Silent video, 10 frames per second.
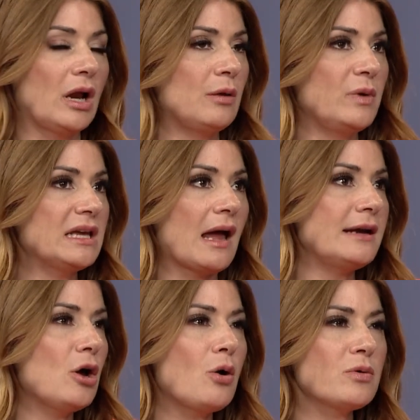and we
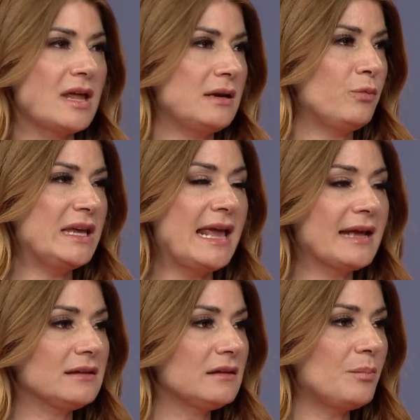I know that we
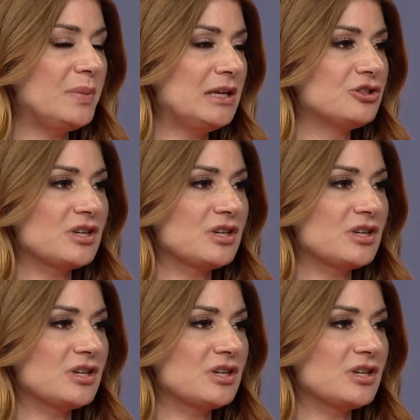can't lump in